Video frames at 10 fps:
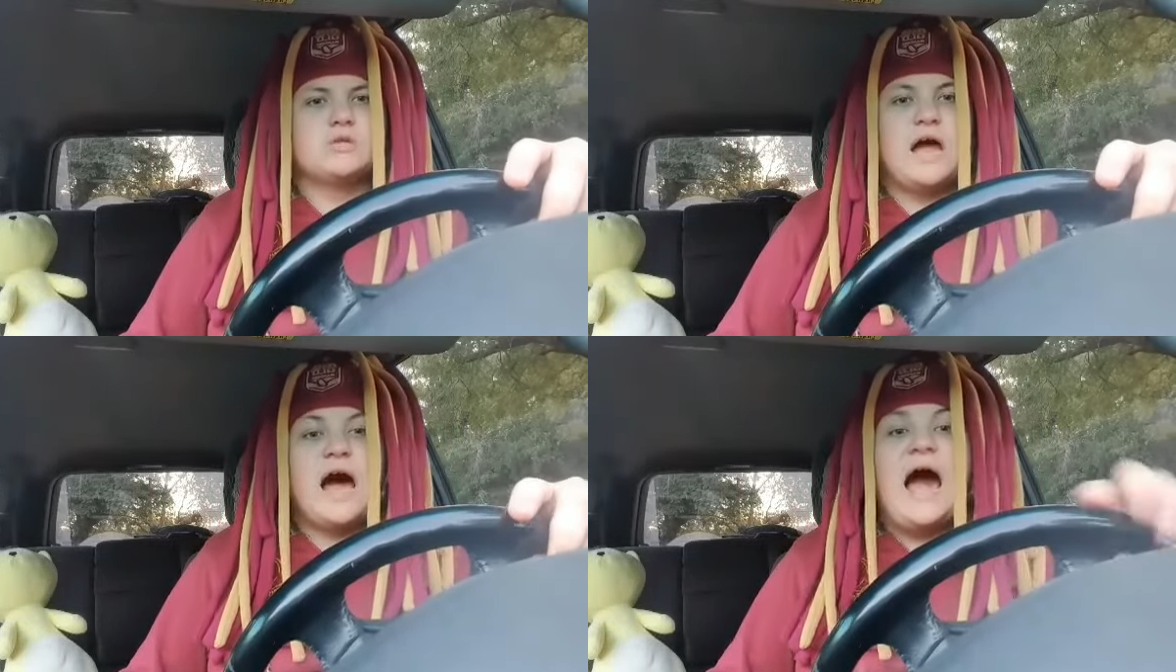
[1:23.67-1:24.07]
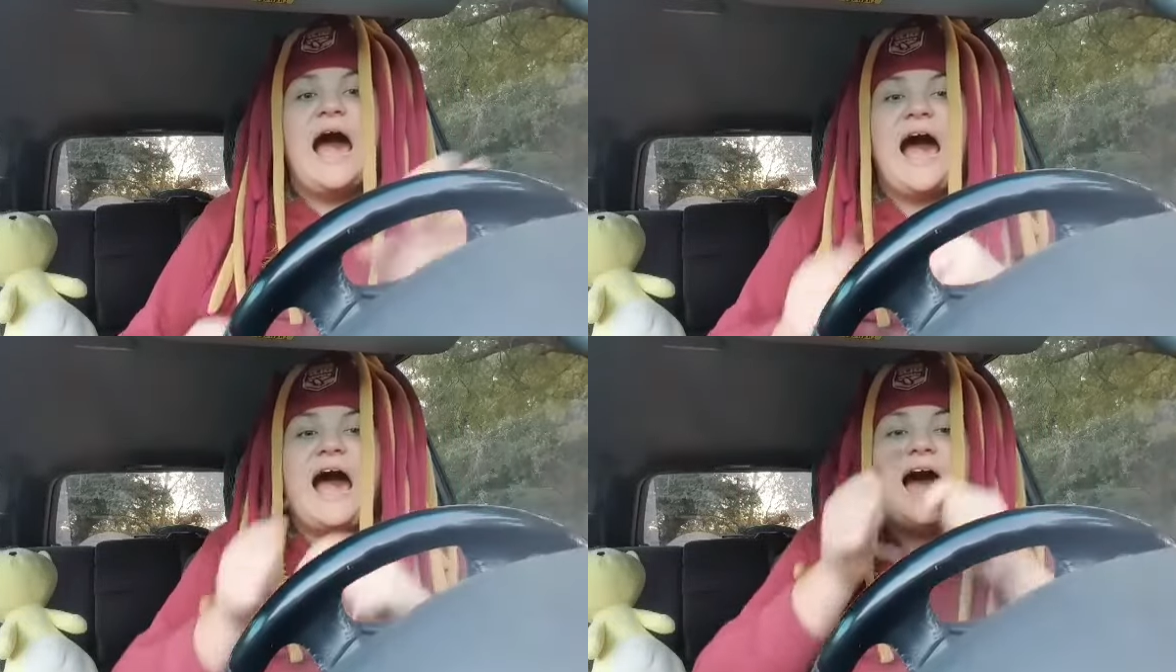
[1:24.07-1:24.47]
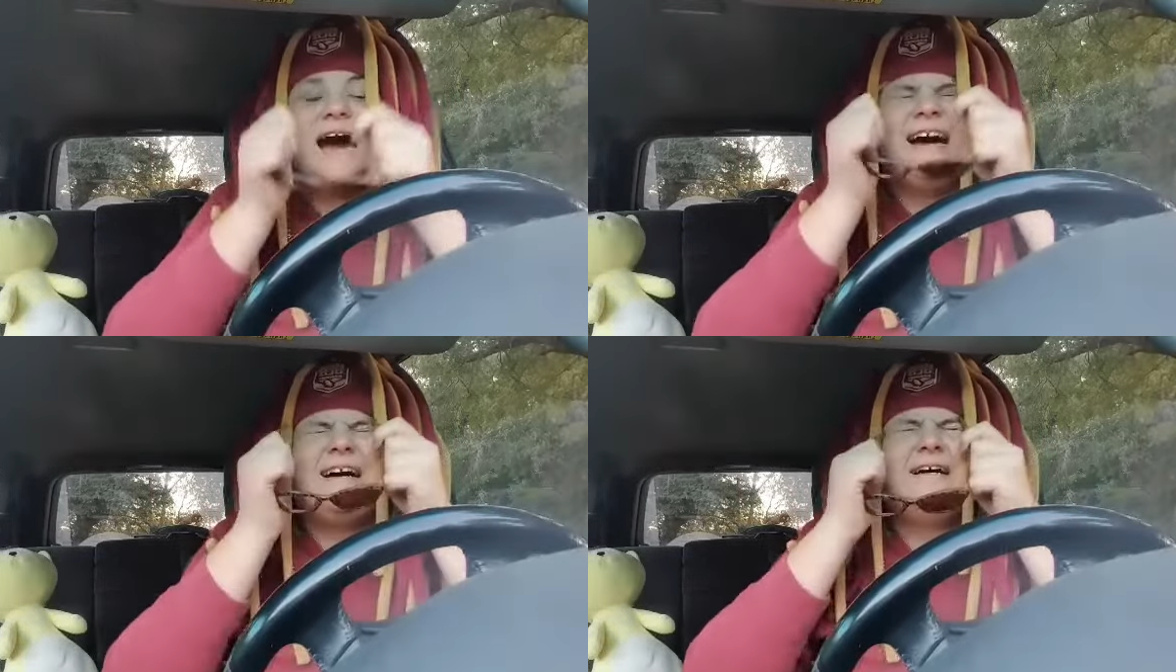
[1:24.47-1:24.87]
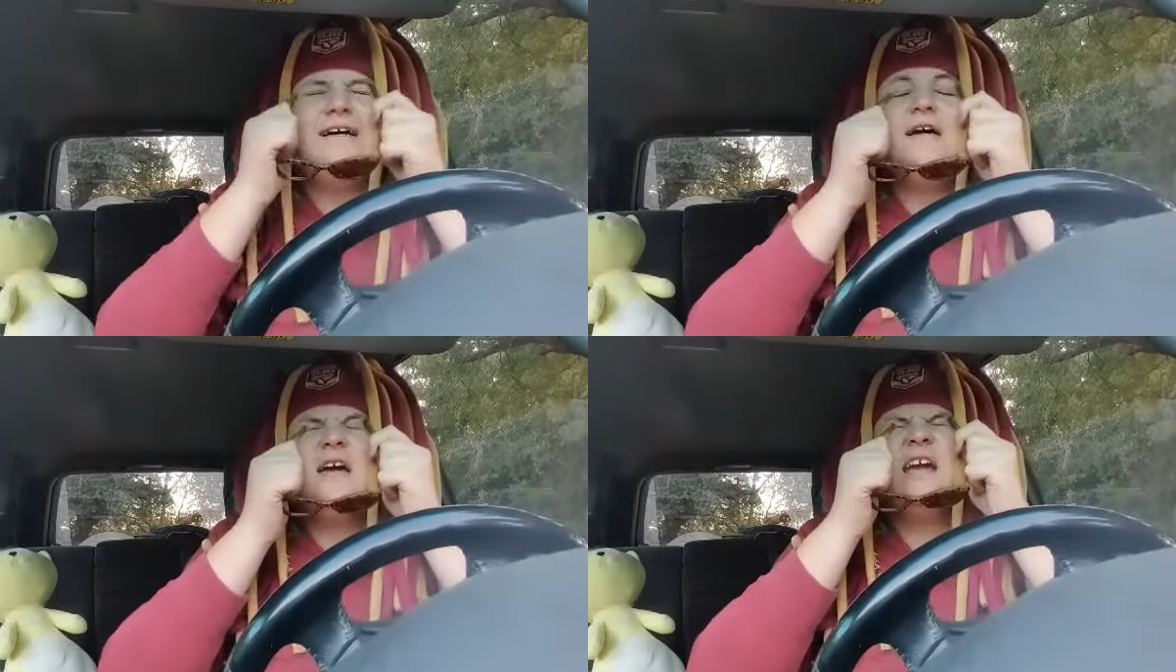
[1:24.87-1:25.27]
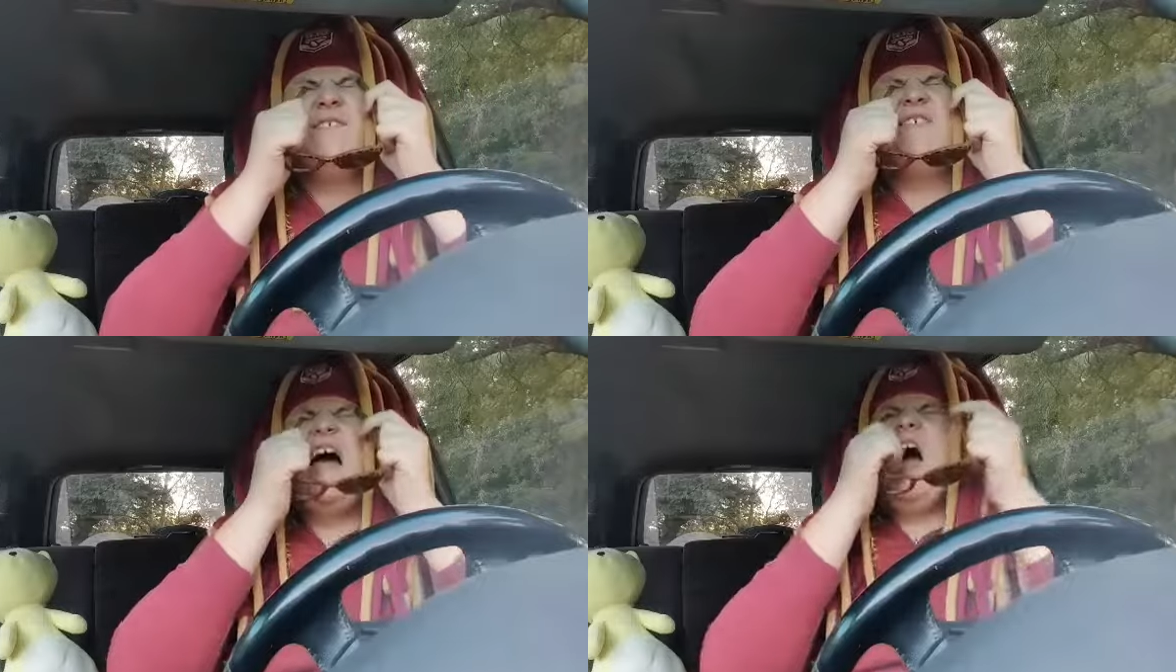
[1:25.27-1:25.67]
Ha!
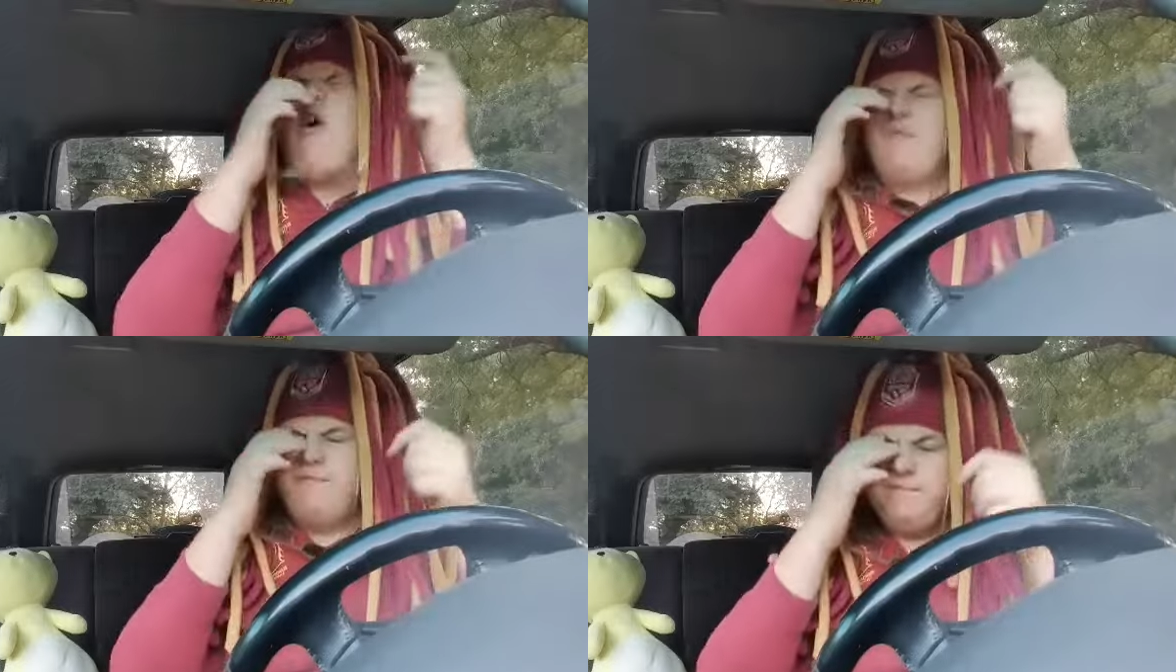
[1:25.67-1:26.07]
Get out!